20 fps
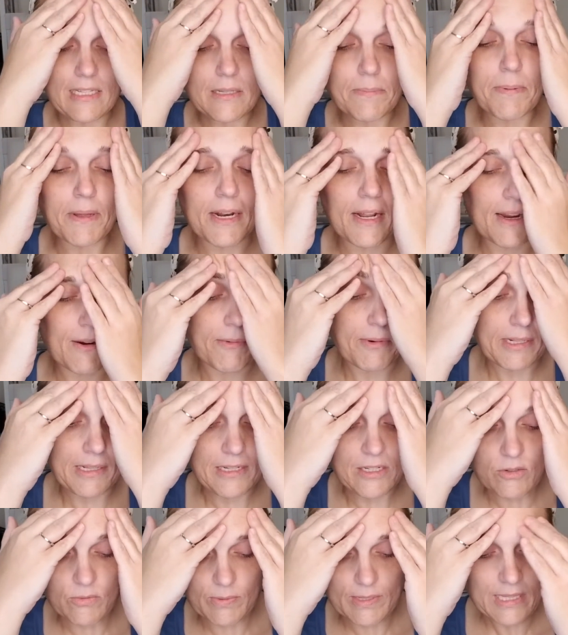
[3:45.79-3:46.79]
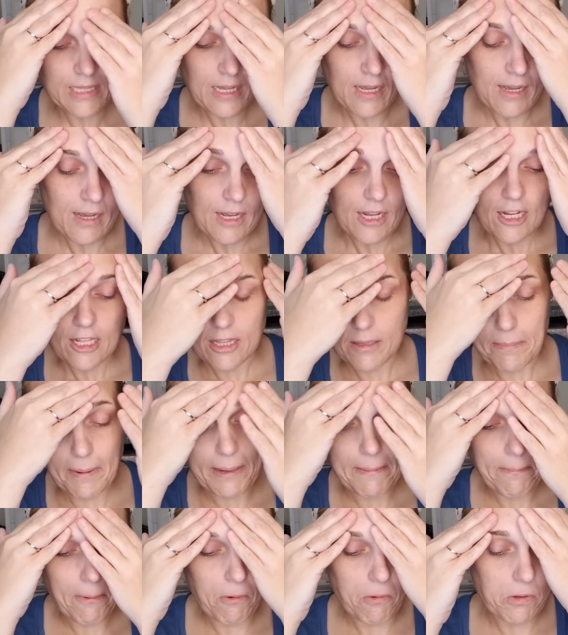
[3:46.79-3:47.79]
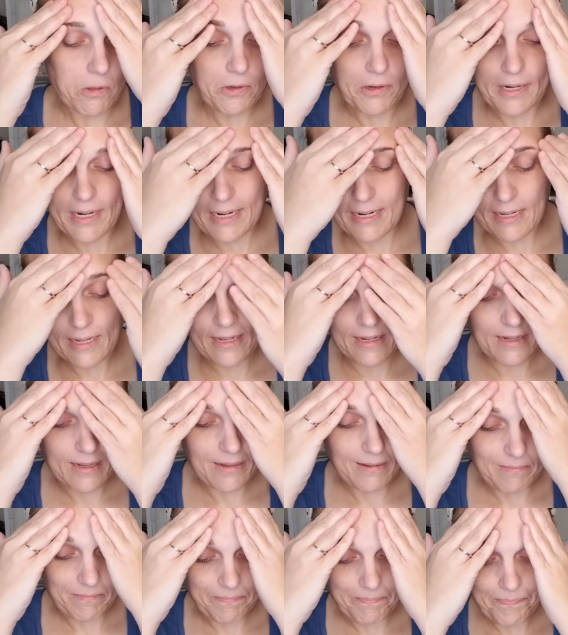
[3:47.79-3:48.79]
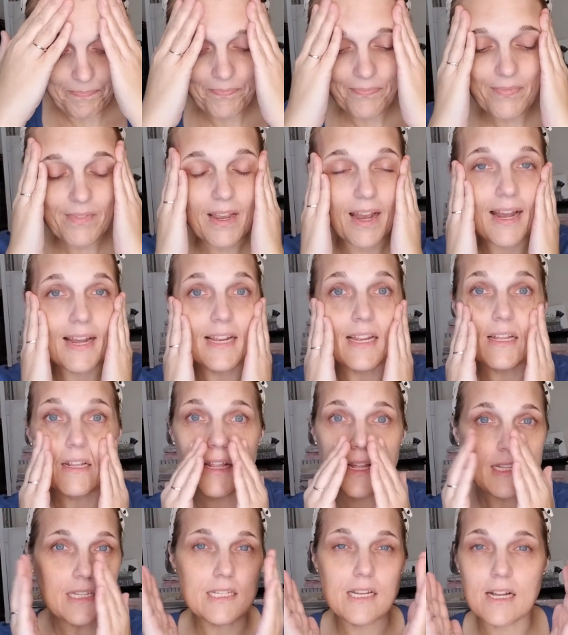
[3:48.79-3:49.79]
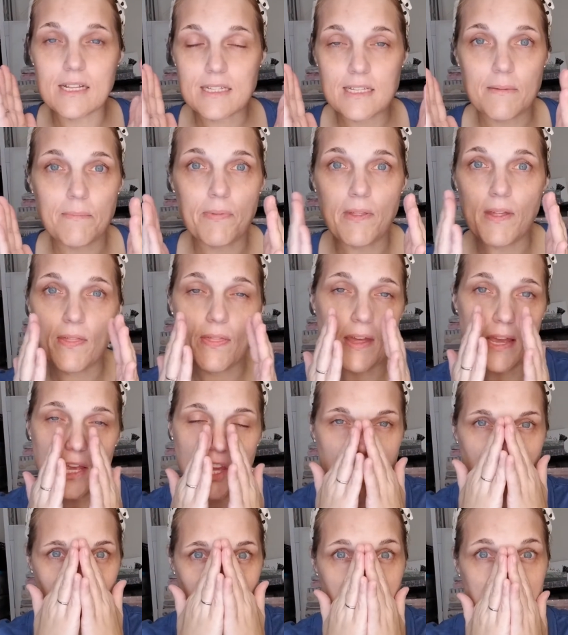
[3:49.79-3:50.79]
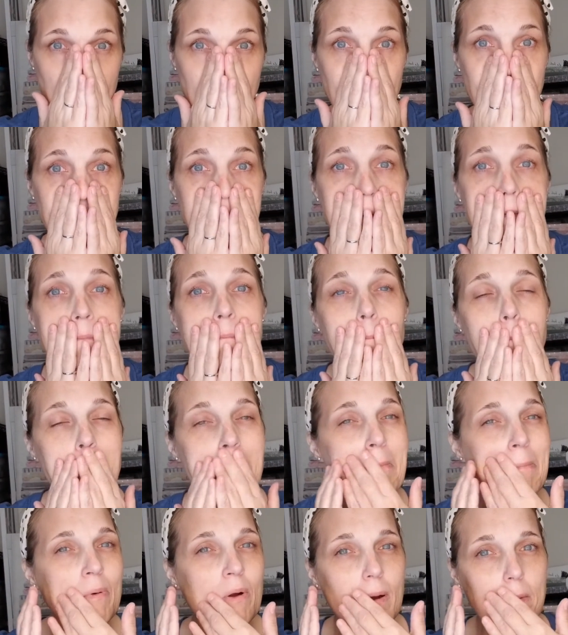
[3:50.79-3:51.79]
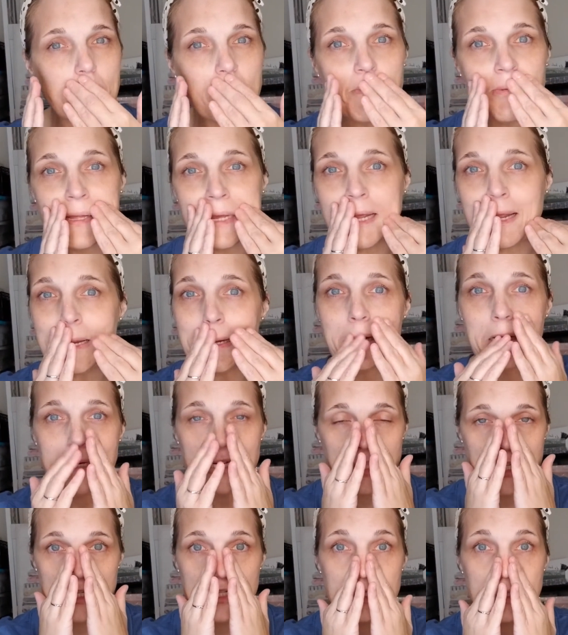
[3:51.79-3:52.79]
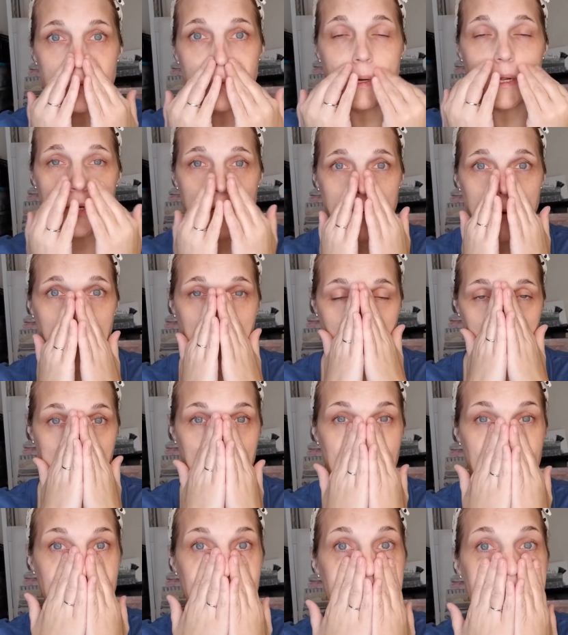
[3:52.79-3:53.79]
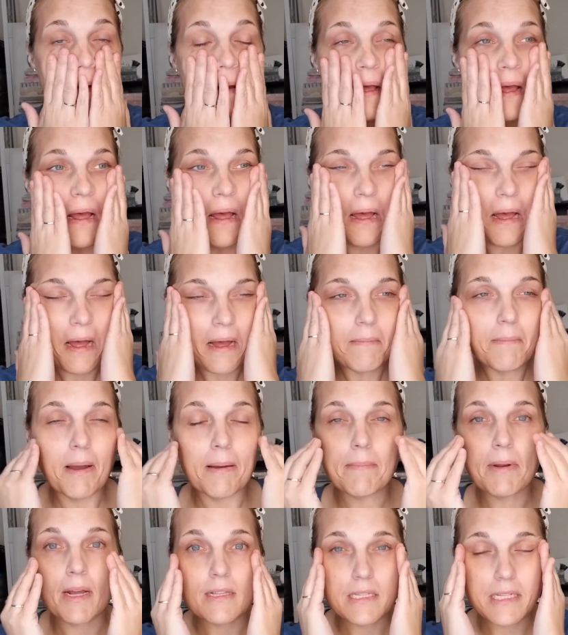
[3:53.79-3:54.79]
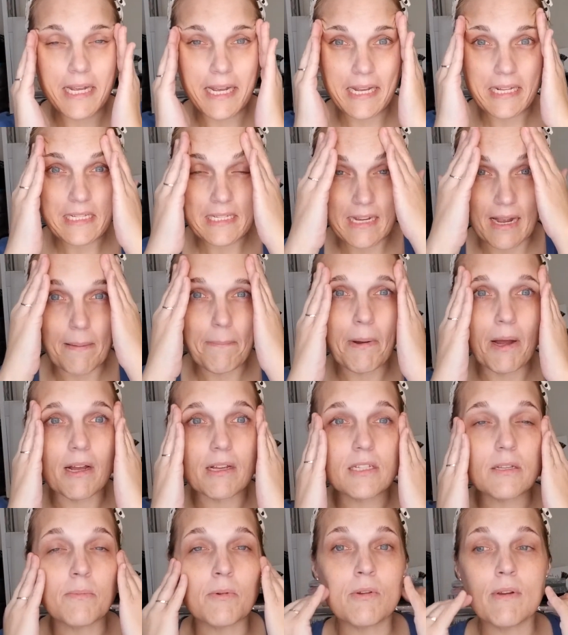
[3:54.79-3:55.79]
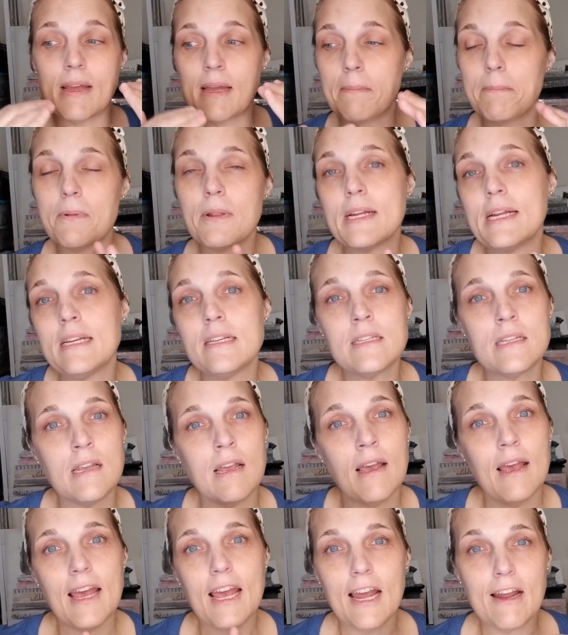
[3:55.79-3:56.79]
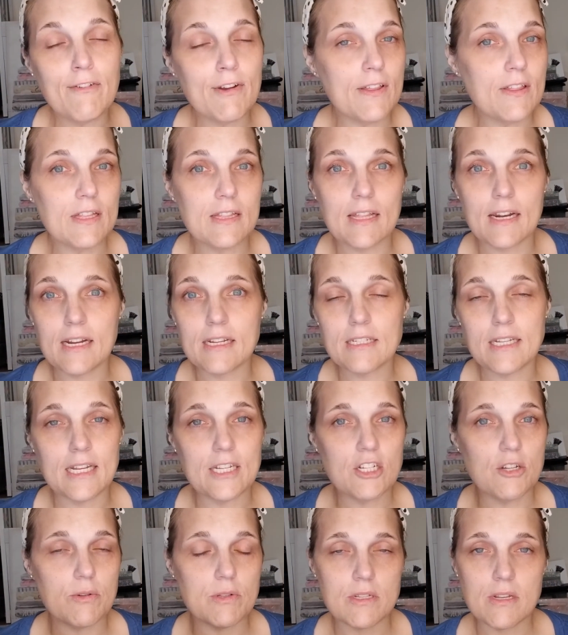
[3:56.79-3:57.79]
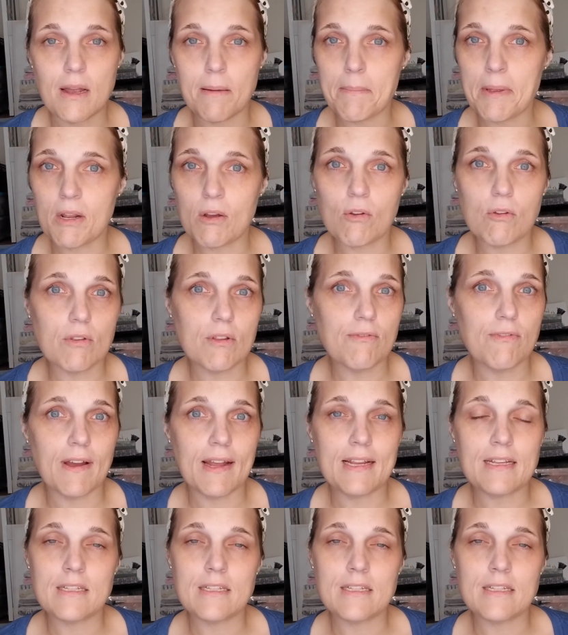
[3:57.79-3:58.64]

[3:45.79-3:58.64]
But I realized with the bipolar, it's not something that you probably should do on your own. I'm not saying it's not possible, and please, everything that I say to you is not medical advice.